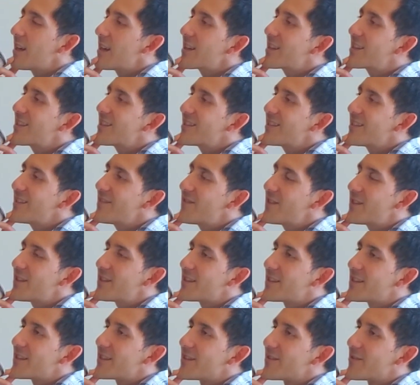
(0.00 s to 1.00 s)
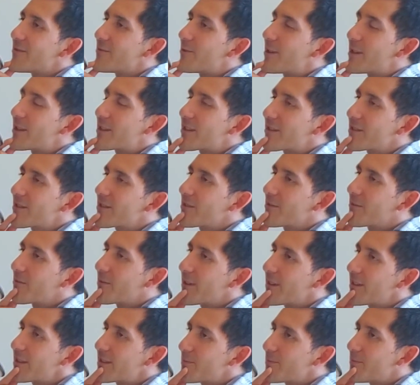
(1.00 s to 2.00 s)
because even when I talked to
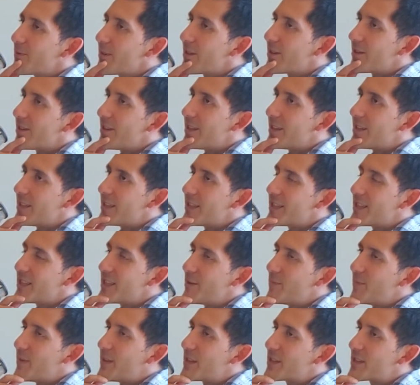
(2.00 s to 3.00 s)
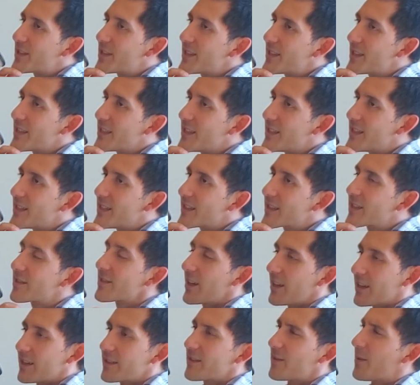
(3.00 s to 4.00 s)
Grace about it, she mentioned, because
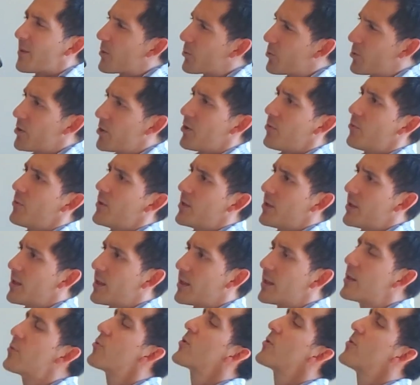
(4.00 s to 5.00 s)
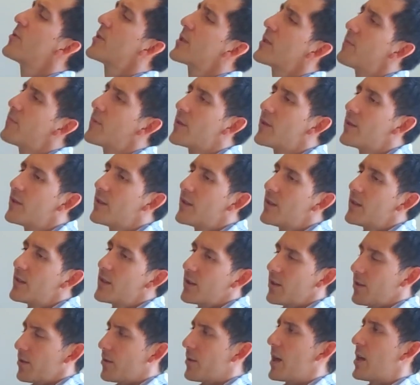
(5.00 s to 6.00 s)
I asked her, when you it was during the summer,
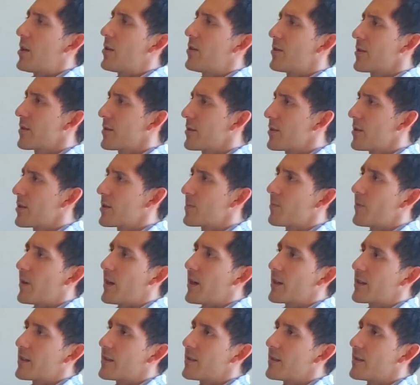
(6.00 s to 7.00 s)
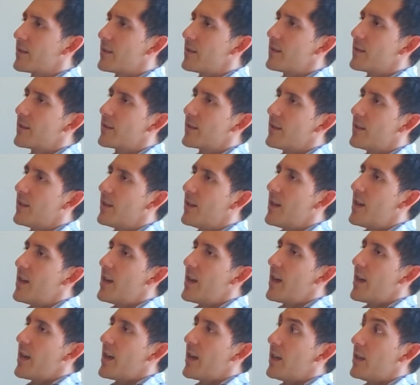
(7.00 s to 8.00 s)
how long is y'all's practices,
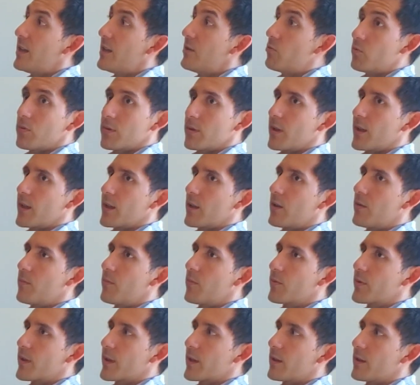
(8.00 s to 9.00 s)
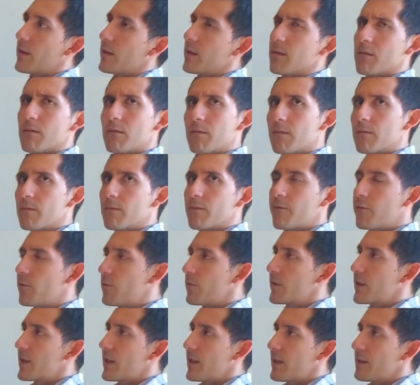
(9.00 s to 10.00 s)
and it was like almost like a
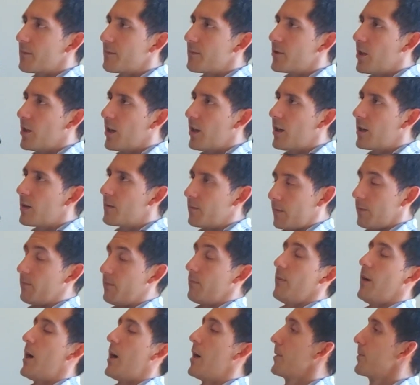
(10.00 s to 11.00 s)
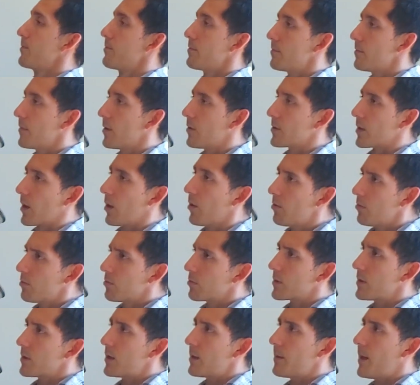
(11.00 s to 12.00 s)
full-time job. I was like, oh
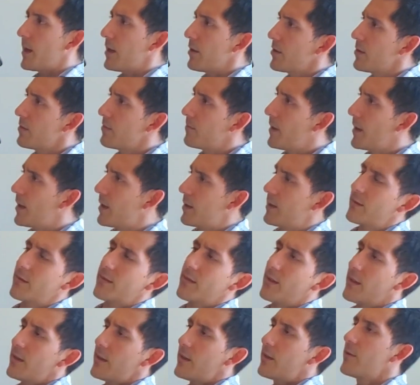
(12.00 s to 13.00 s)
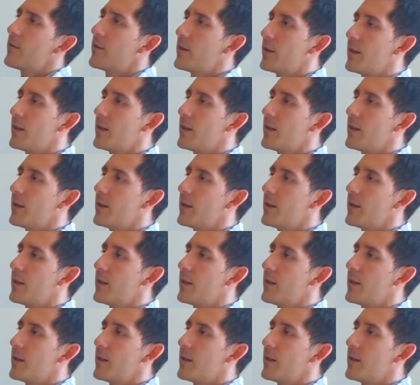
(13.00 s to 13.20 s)
snap, how do you balance that out?